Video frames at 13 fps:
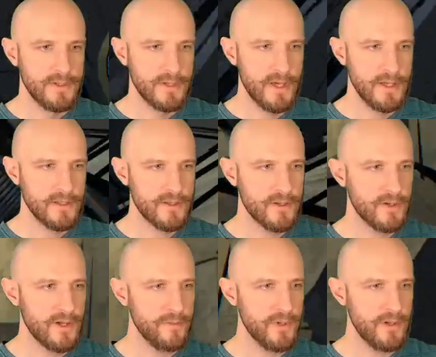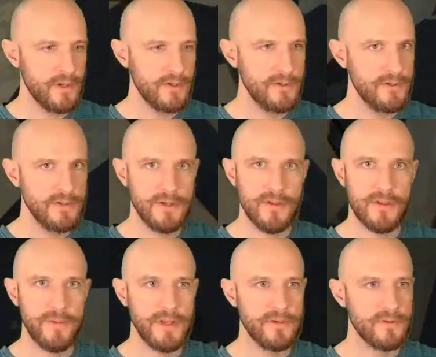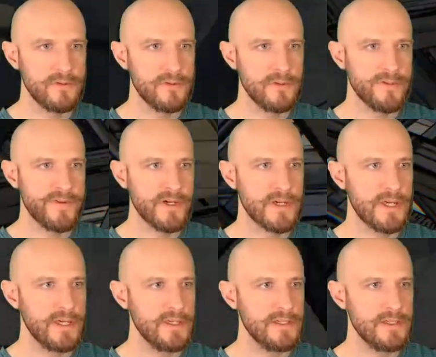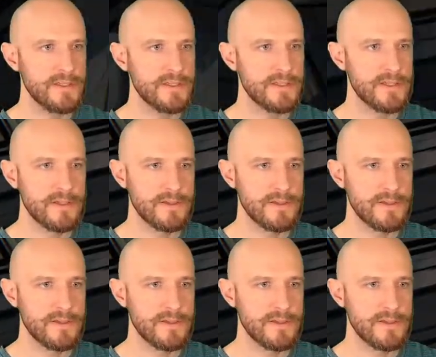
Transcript: Okay, let's go down below and spend all of our keys.